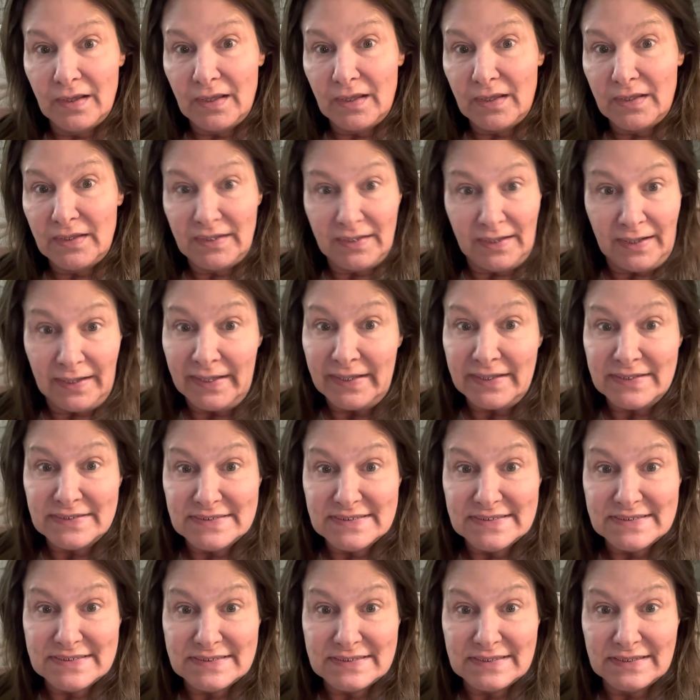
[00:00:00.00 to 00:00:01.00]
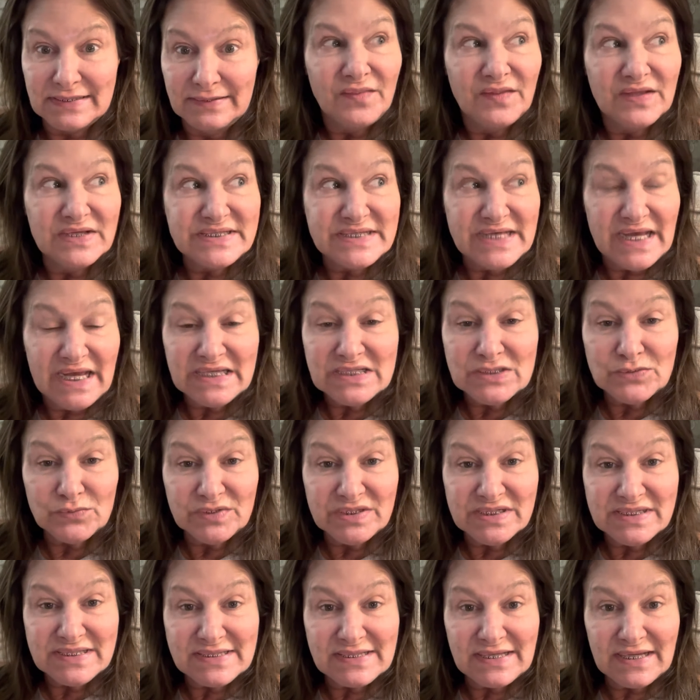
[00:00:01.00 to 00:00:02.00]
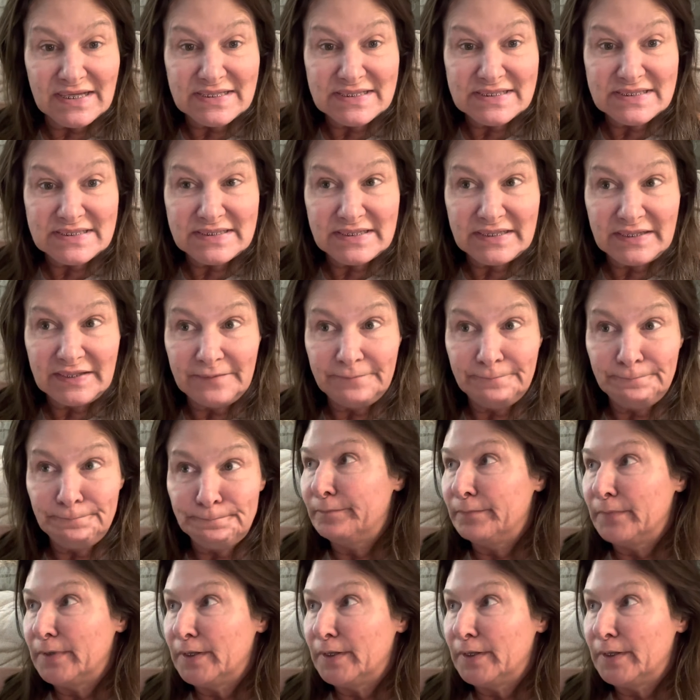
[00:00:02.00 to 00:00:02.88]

Yikes. The texts were disgusting.